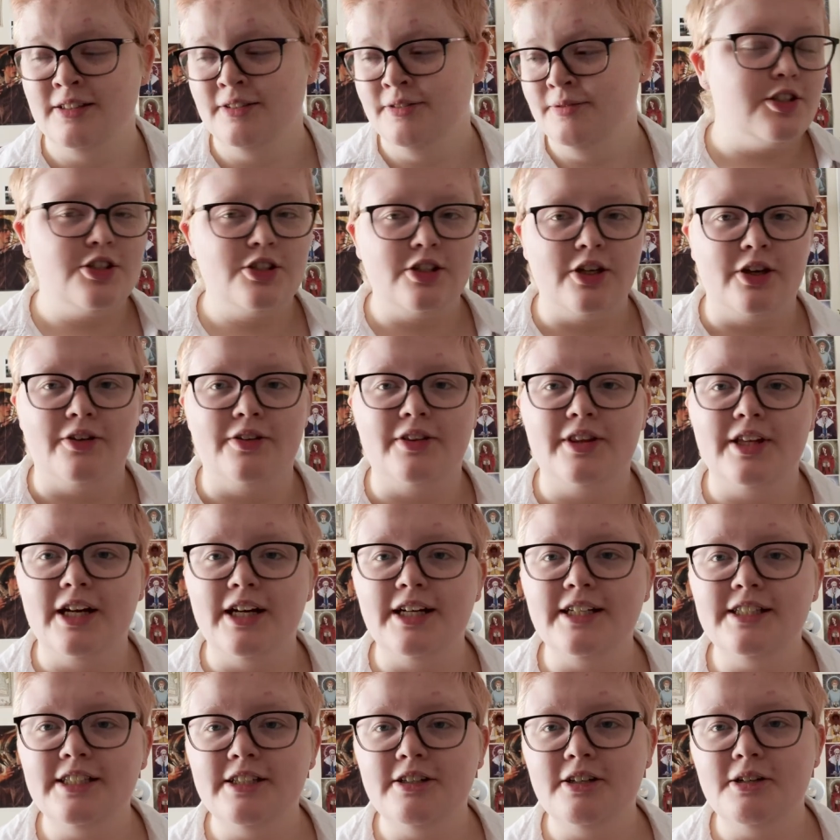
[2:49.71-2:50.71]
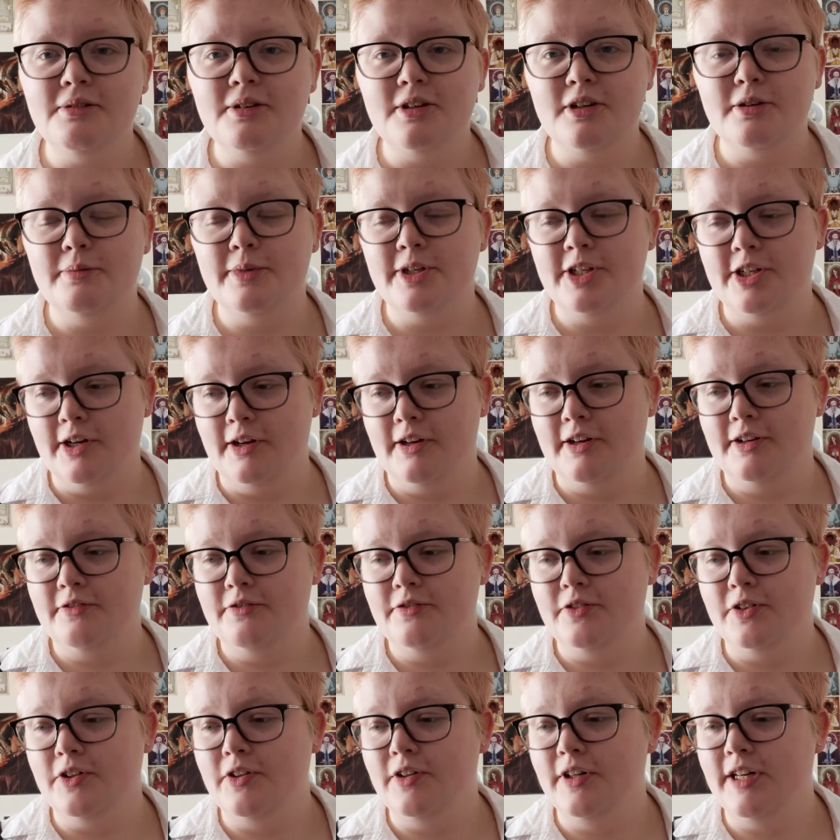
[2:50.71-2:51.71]
So the idea I'm going to be going
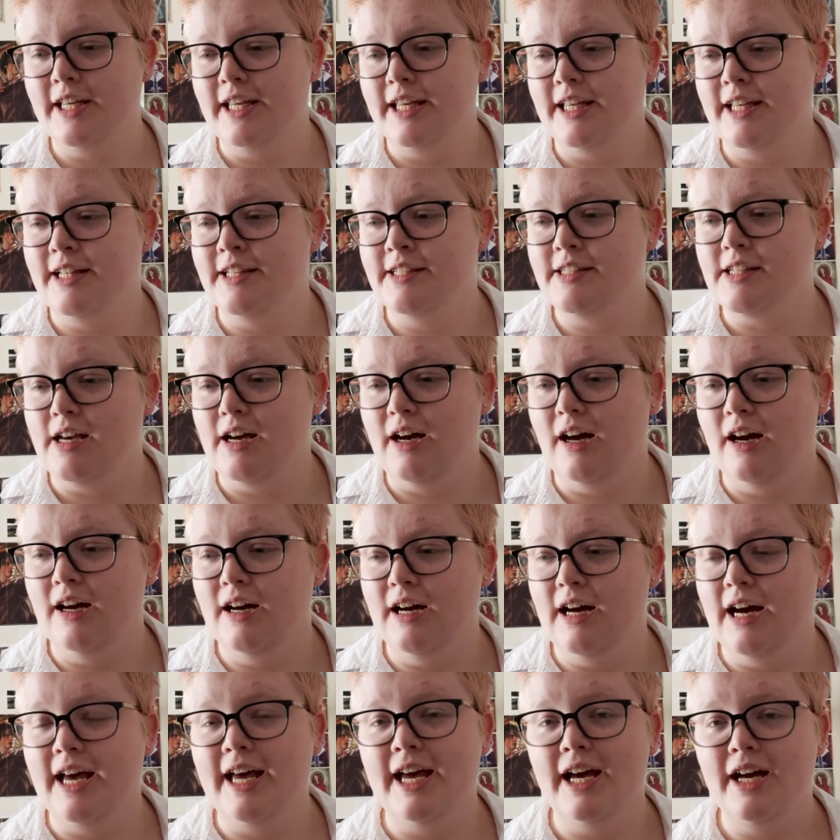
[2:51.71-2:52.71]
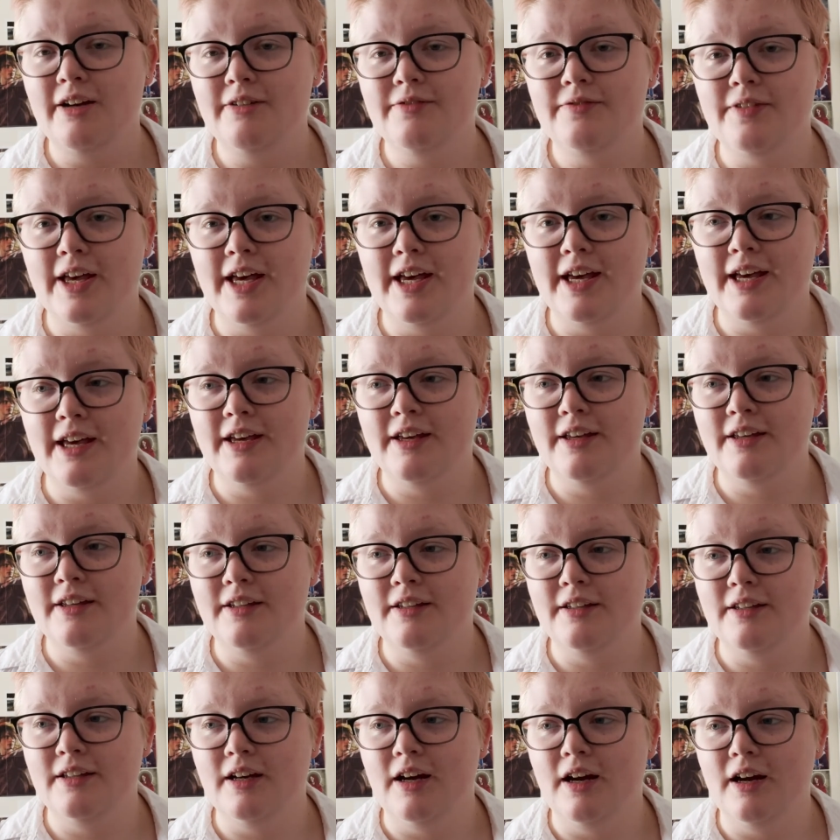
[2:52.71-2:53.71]
for is I have
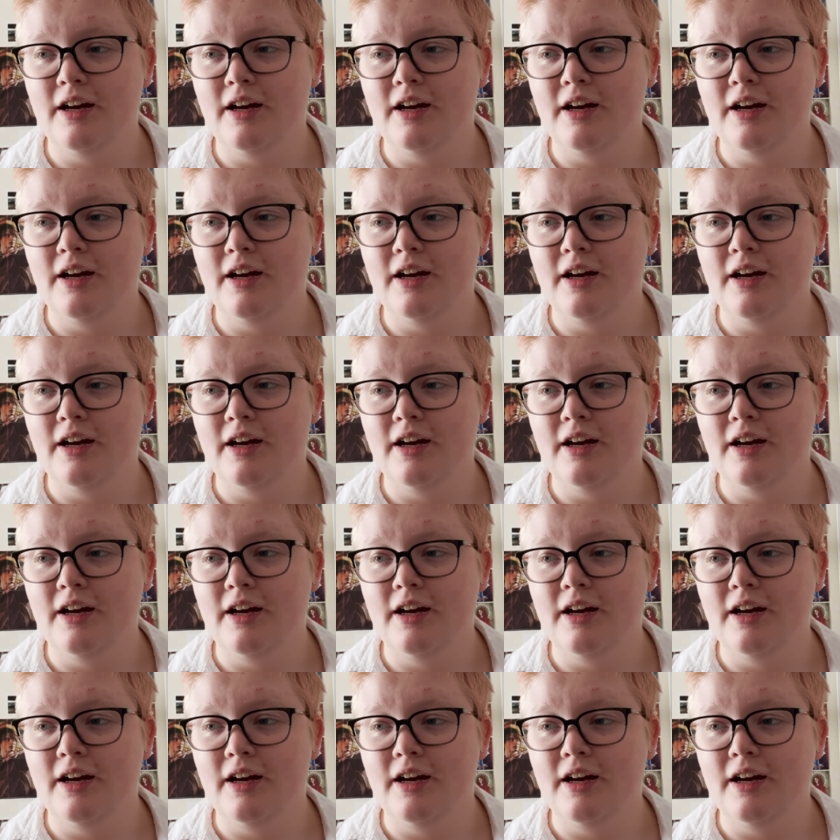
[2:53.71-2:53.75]
a